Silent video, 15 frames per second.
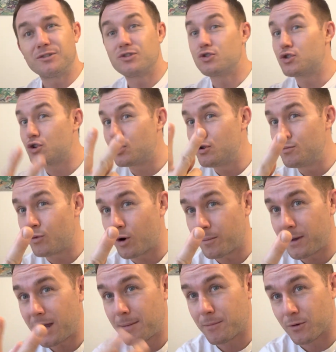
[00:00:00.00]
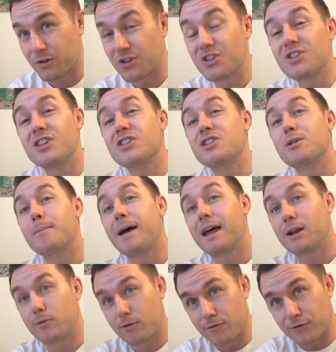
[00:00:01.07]
2 more papers,
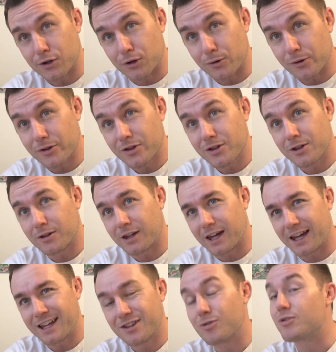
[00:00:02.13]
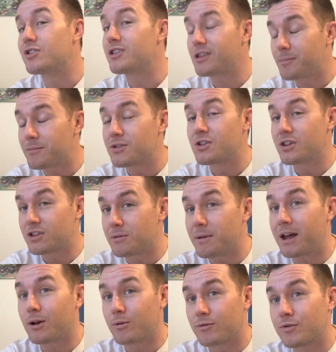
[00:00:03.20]
systematic reviews. Okay, so
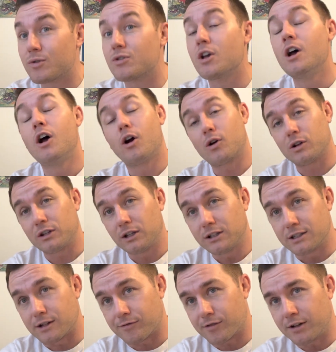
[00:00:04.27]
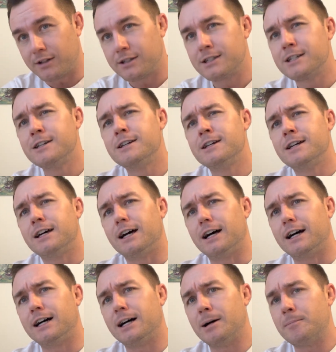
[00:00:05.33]
systematic reviews are a little different.
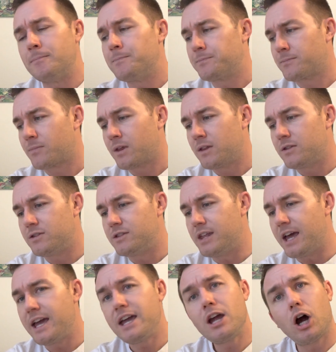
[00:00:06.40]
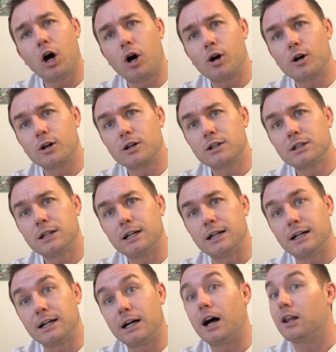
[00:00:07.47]
They
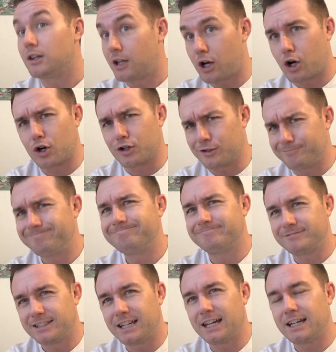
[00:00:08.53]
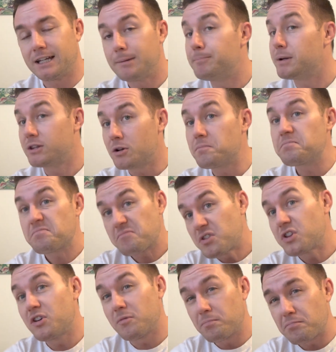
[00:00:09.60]
are a lot harder. Okay, but they're
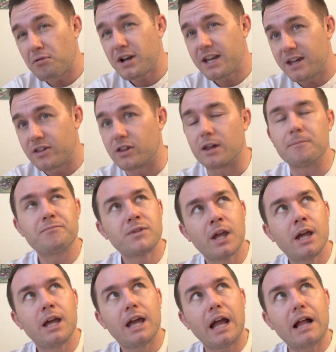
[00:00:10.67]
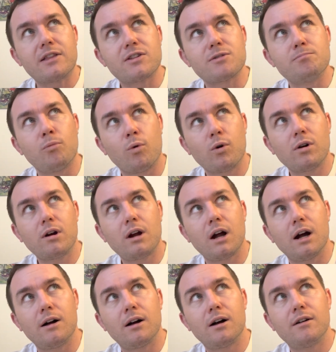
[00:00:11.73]
still pretty easy. It's more
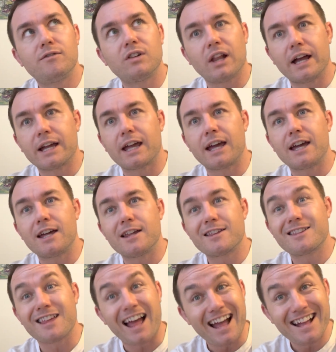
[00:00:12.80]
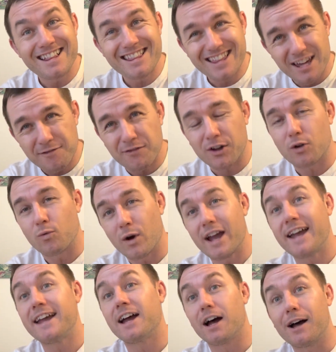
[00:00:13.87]
of like a scientific
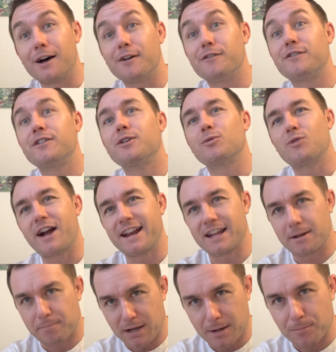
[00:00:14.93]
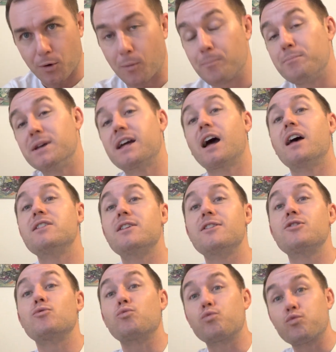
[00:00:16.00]
way of writing a paper because
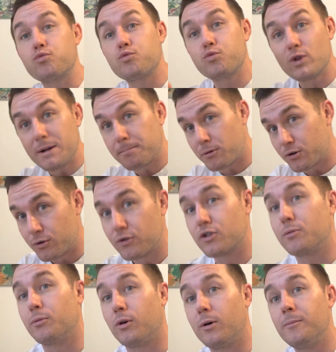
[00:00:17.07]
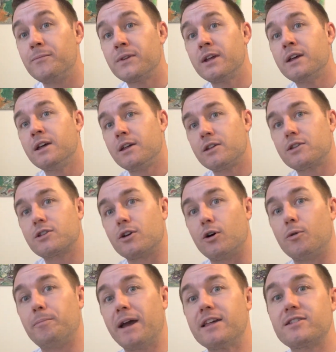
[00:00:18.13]
it's reproducible. So
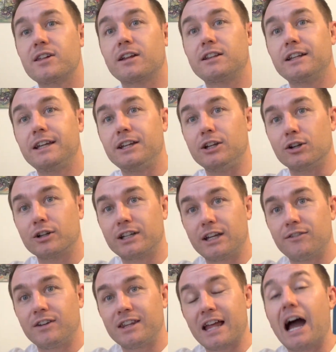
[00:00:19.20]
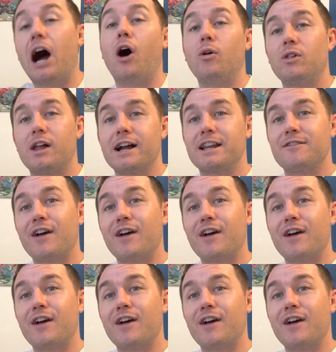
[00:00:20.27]
basically, you're giving the outline of